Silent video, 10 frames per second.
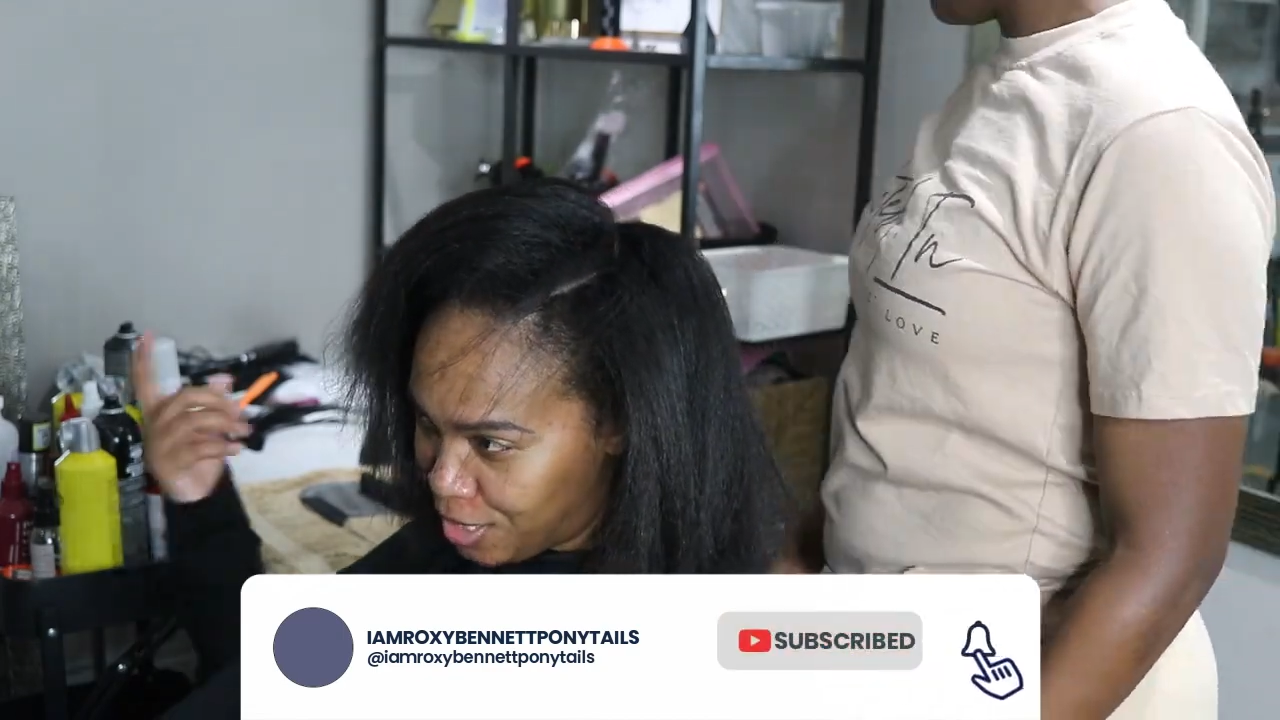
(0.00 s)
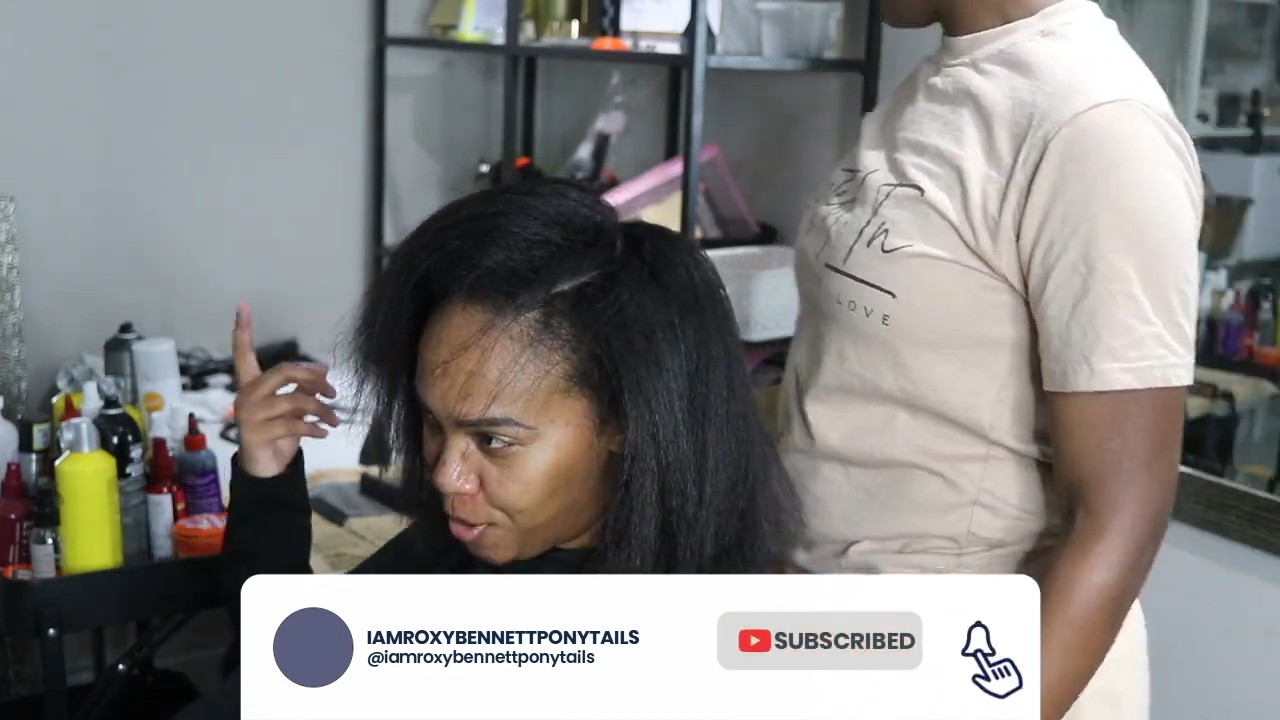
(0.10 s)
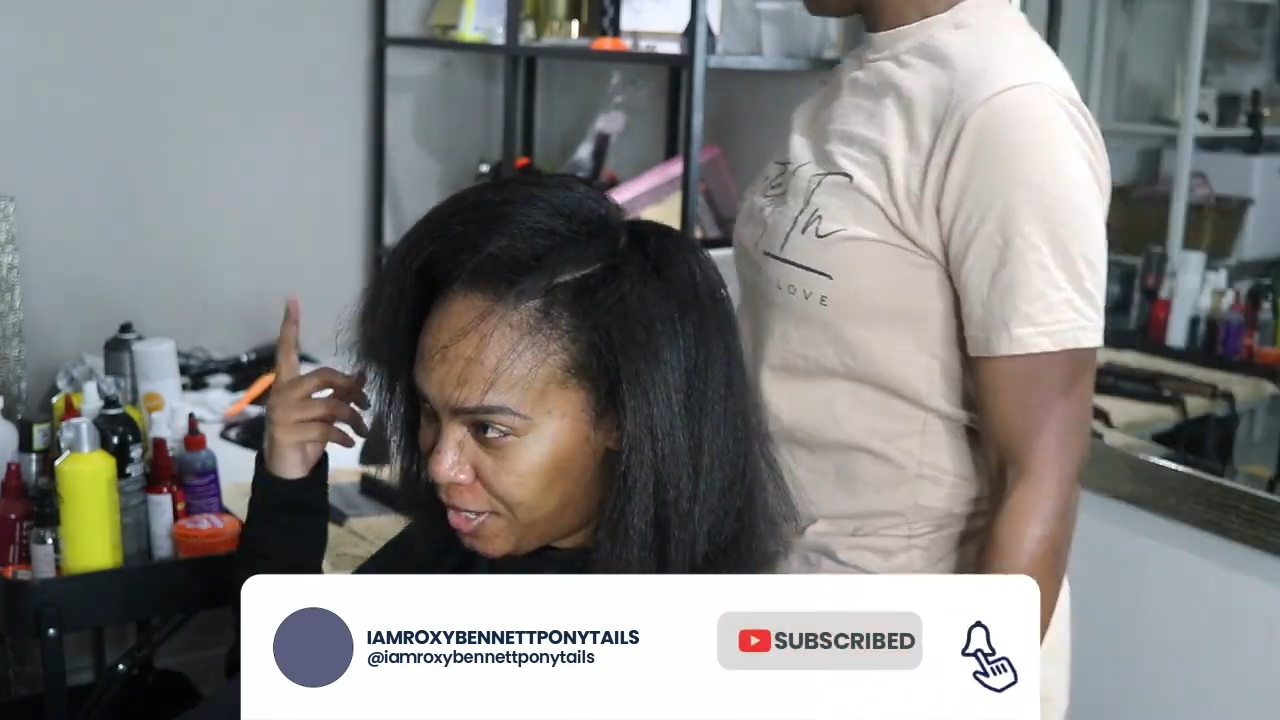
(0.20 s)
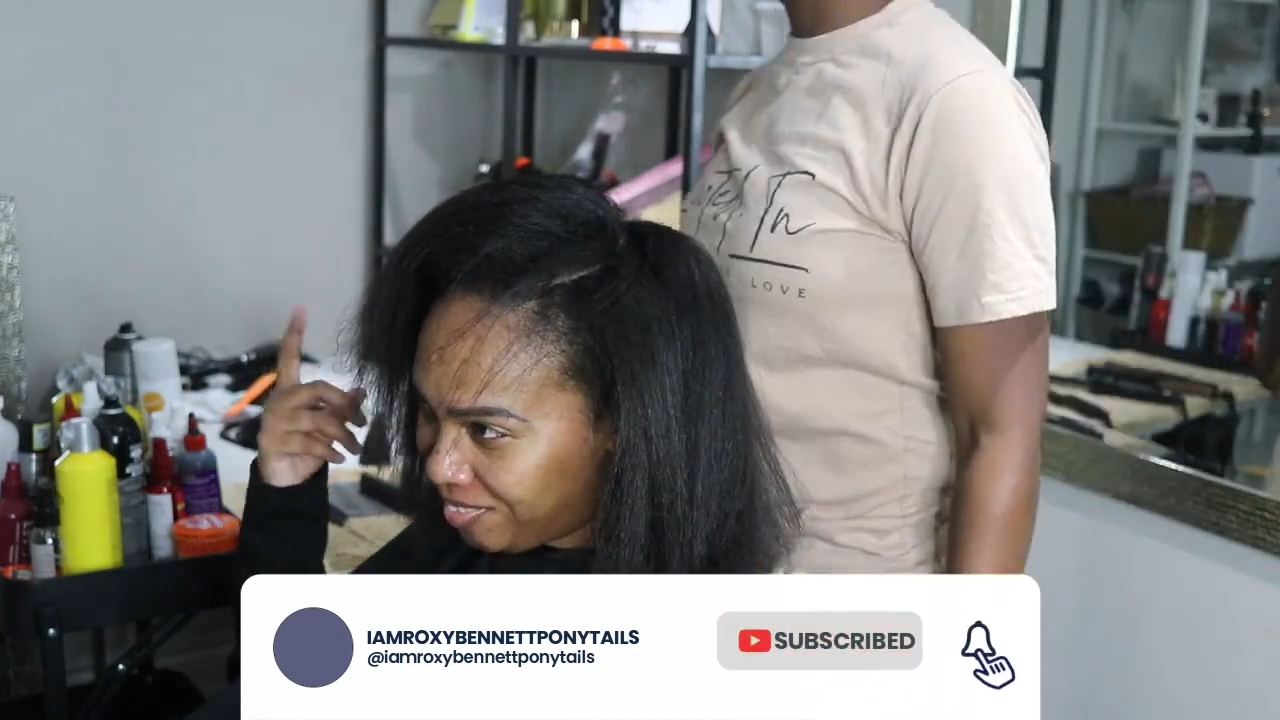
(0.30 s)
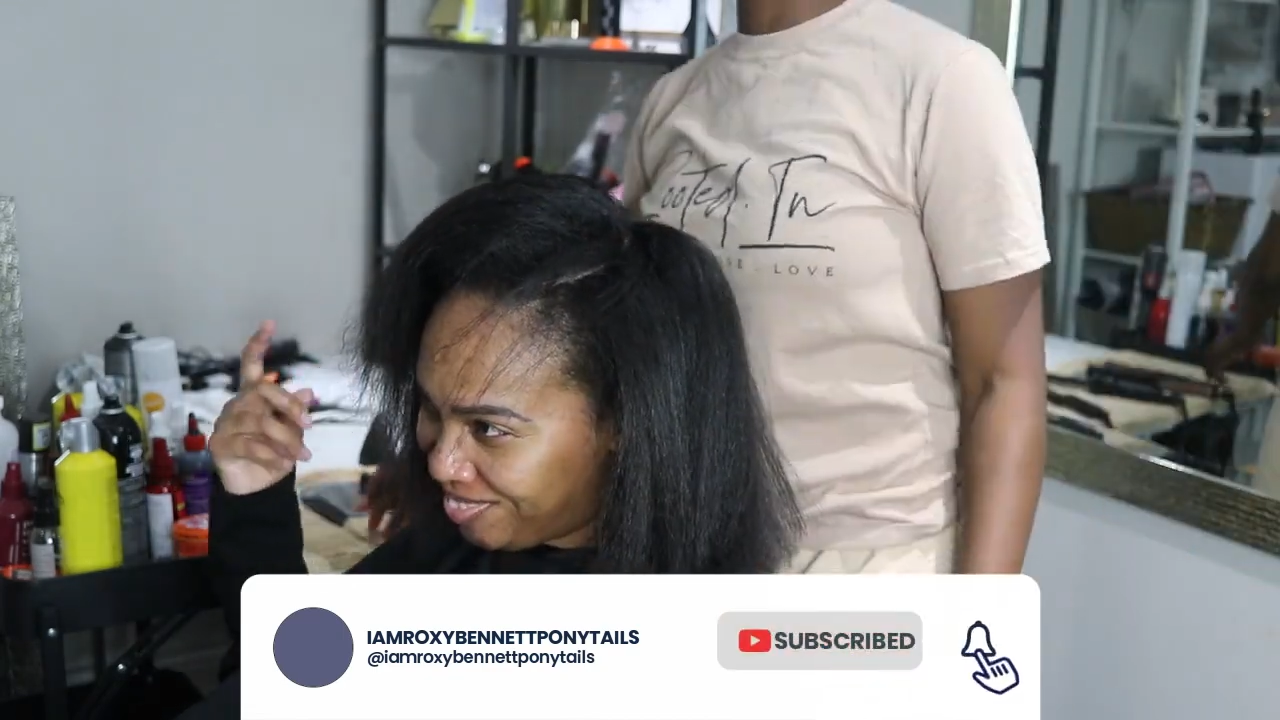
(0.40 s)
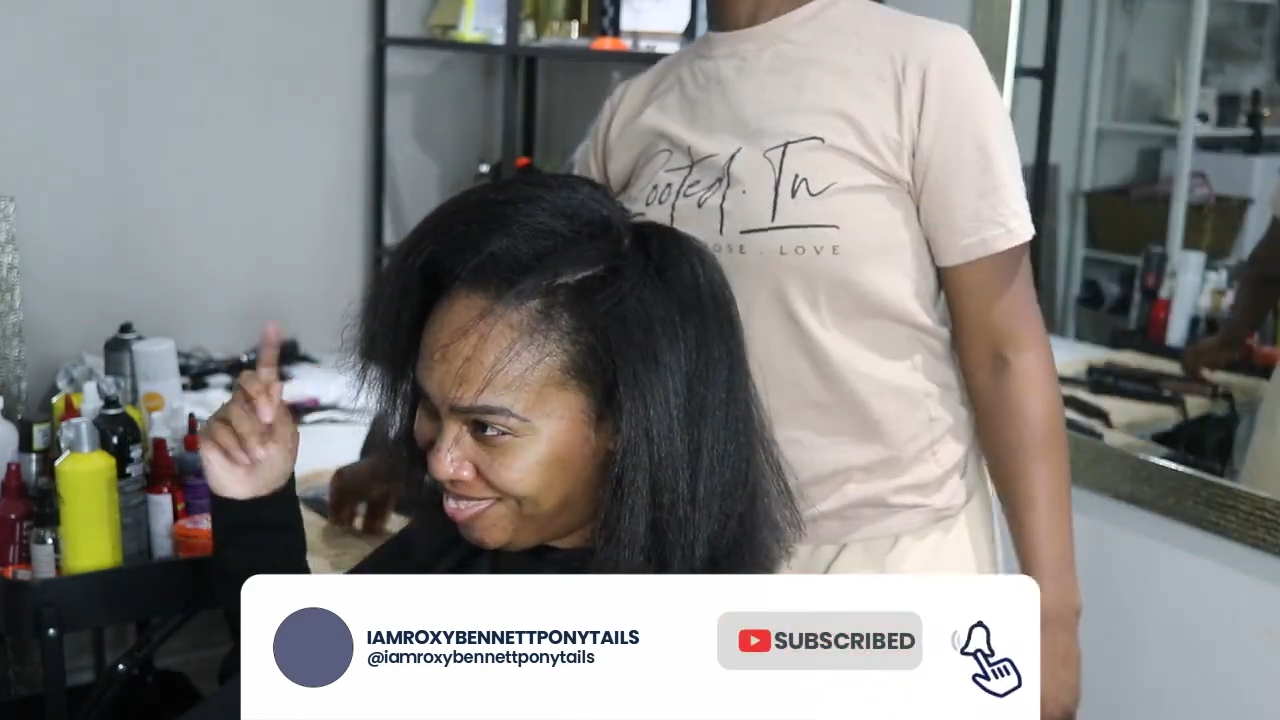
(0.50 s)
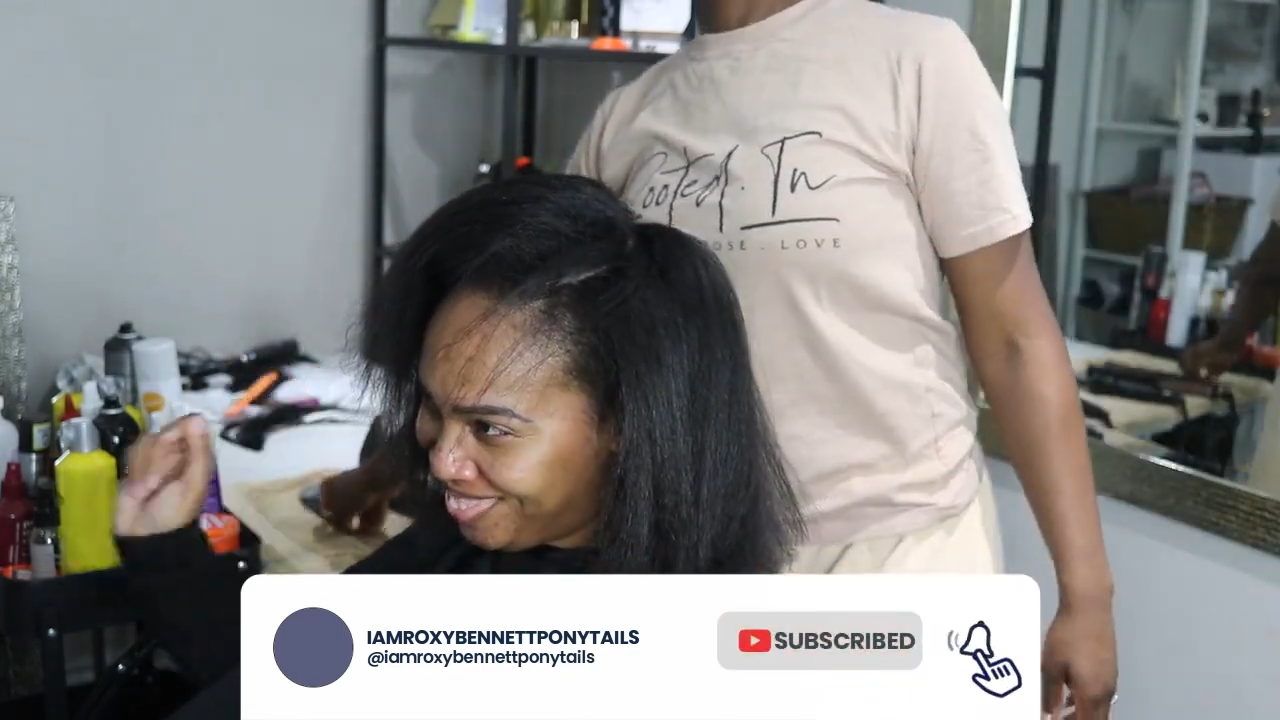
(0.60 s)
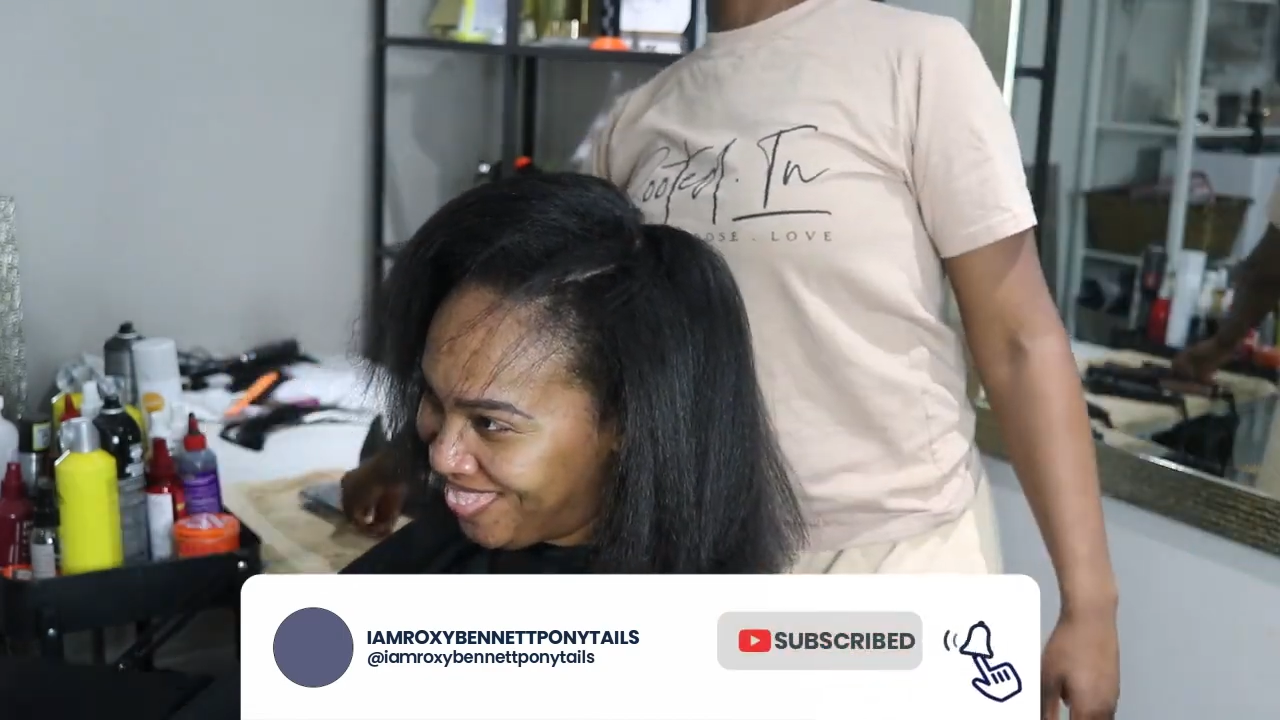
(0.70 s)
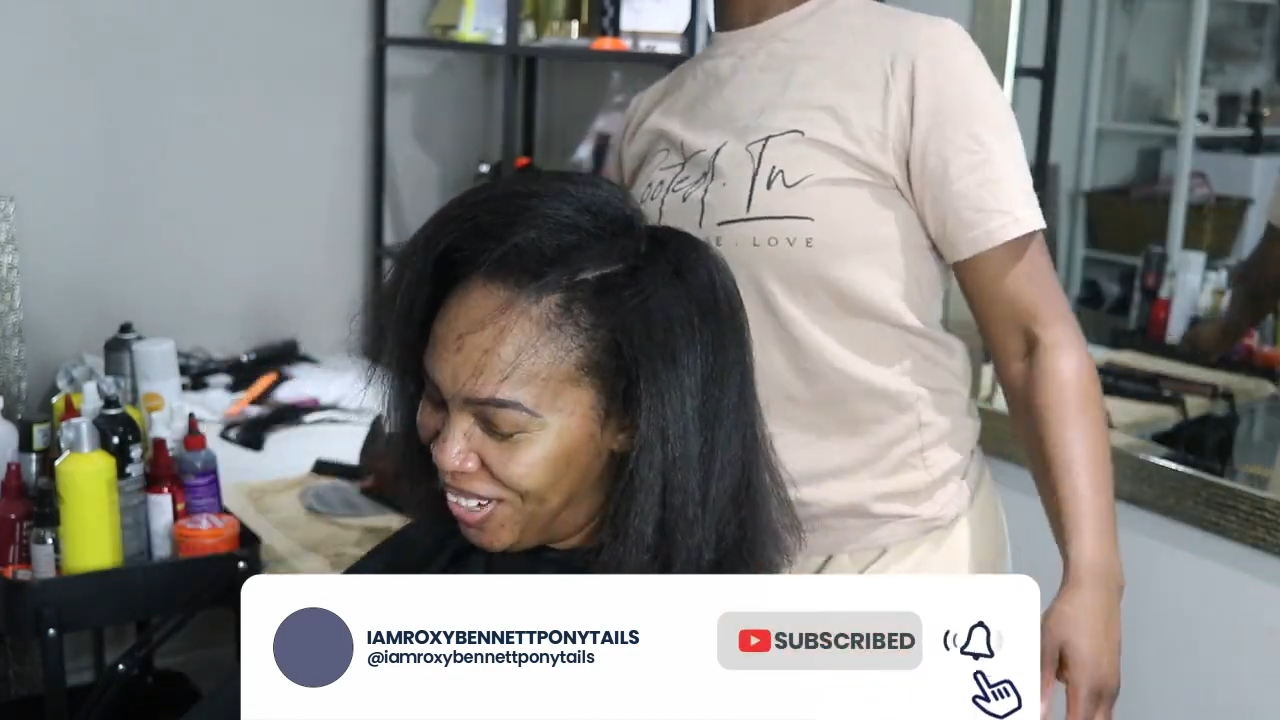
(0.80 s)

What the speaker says: Some